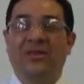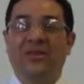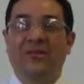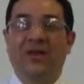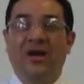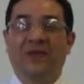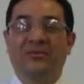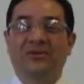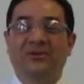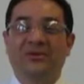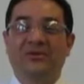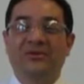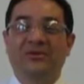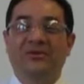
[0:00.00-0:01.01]
Welcome,
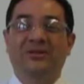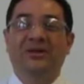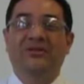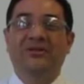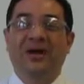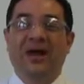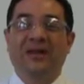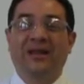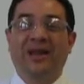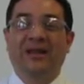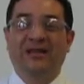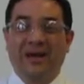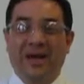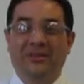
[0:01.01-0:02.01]
achievers, to another
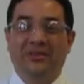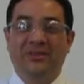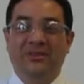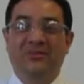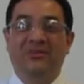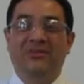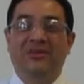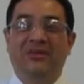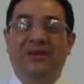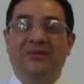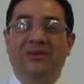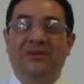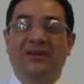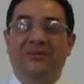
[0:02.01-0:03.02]
online lab. This is Mr.
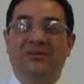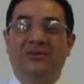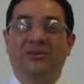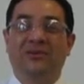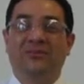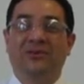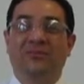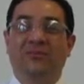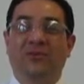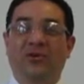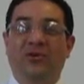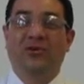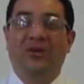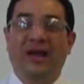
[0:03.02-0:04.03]
Aguirre coming to you from
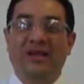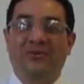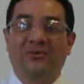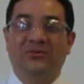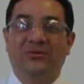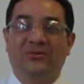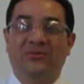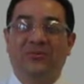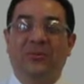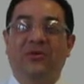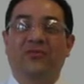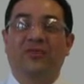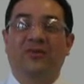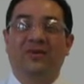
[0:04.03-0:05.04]
Porterville High School,
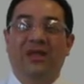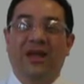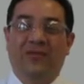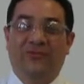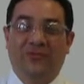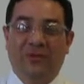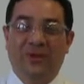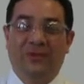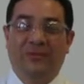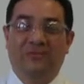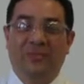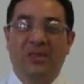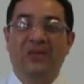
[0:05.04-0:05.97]
Porterville, California.